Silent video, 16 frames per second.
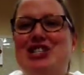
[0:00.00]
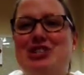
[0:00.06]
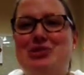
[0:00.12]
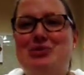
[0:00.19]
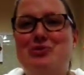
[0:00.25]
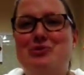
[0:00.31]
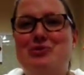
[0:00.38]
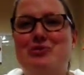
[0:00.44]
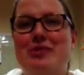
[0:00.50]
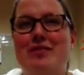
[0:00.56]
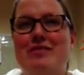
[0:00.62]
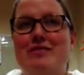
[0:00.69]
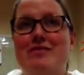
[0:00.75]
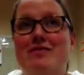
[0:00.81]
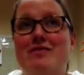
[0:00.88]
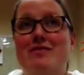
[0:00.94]
to
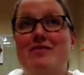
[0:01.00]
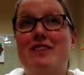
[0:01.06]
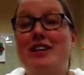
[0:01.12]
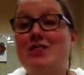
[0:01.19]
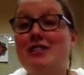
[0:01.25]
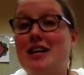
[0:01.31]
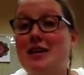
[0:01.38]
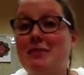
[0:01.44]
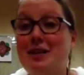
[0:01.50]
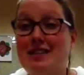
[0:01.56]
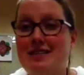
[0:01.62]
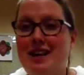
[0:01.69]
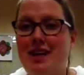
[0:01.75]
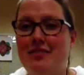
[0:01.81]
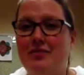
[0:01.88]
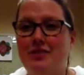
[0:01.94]
videotape
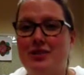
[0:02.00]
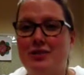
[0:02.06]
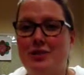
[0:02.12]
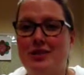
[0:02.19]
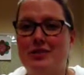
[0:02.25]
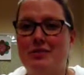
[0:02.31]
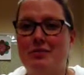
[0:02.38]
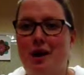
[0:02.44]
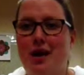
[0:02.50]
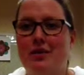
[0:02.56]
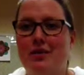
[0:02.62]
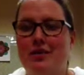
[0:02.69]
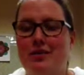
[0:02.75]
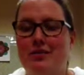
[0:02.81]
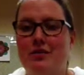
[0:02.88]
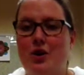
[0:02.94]
myself doing some
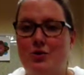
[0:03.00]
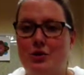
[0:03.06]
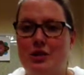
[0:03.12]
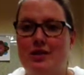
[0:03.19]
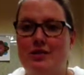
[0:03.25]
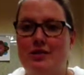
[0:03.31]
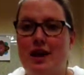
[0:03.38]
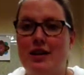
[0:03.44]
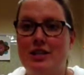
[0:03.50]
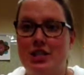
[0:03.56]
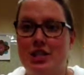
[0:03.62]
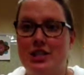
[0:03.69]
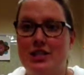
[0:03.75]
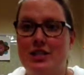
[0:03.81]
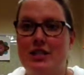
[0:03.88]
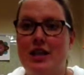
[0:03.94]
cognitive coaching
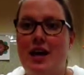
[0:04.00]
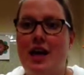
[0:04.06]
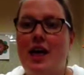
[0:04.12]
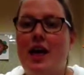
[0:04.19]
sessions.